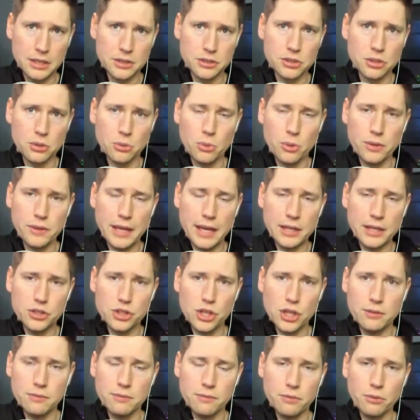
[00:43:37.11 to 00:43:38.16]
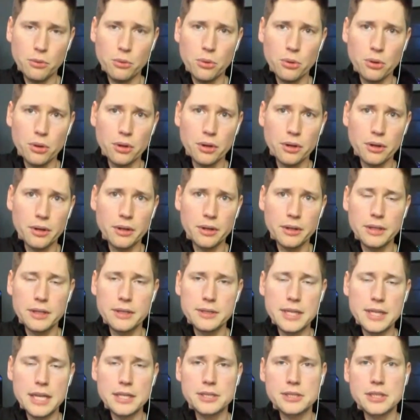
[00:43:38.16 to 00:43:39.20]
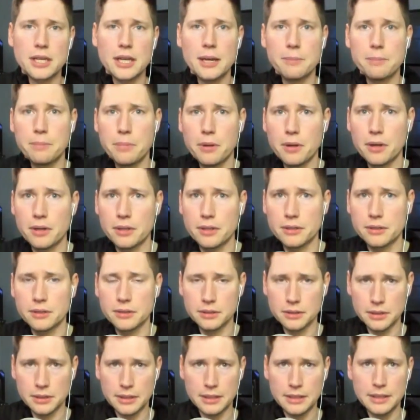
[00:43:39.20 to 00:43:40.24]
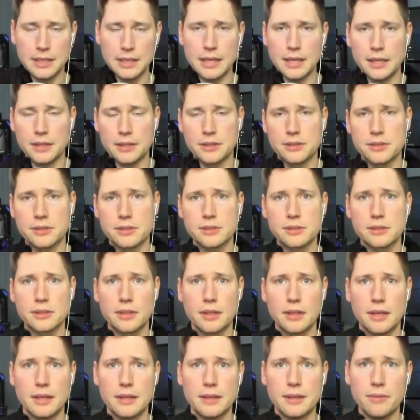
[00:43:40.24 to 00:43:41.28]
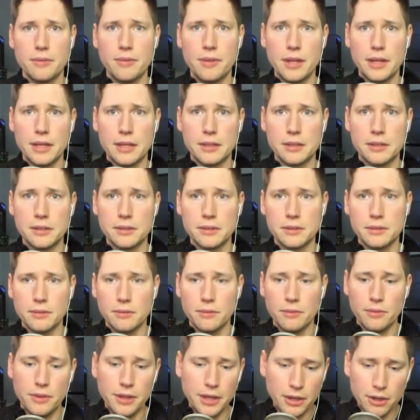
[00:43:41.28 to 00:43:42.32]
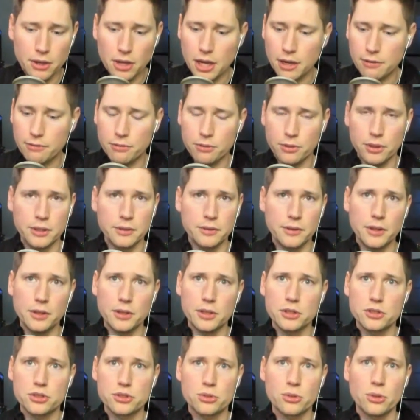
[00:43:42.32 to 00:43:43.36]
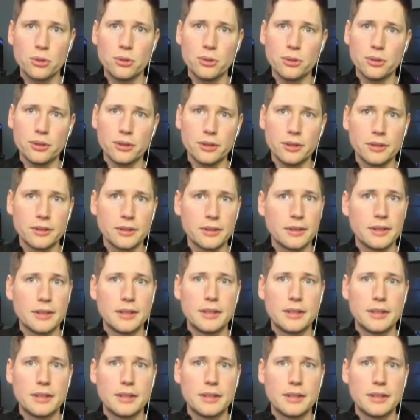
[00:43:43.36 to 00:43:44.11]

So when that Gen 4 desktop part hits, then they're offering their controller."